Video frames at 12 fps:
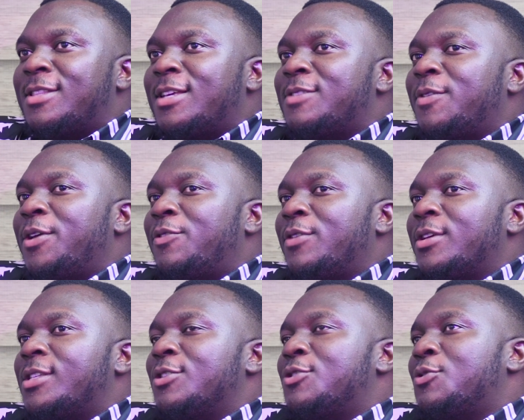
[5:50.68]
very
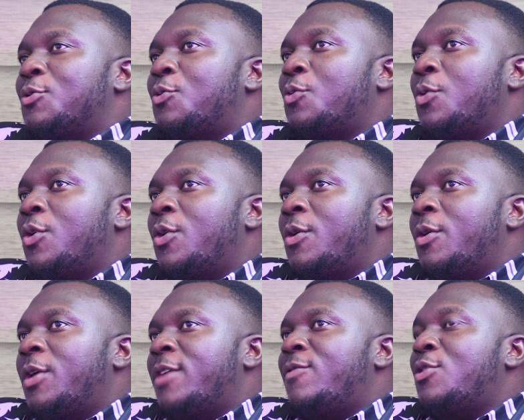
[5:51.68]
interesting. So,
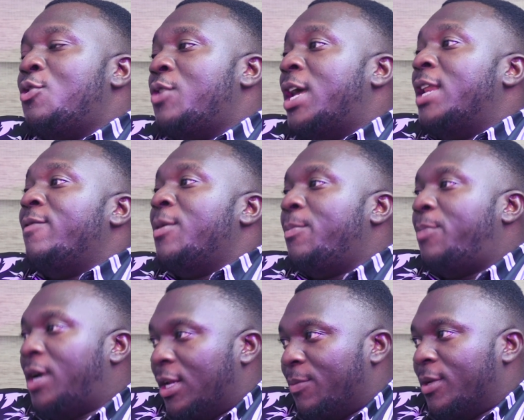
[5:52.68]
even though you are leaving
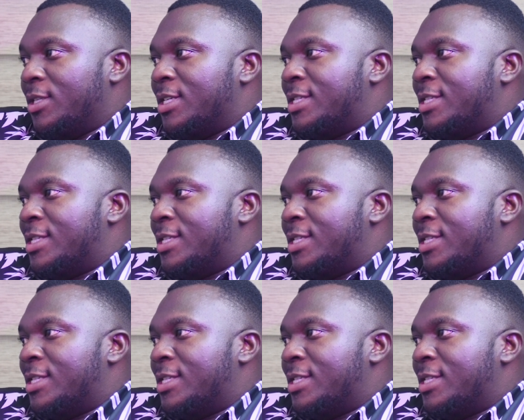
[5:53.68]
Parliament,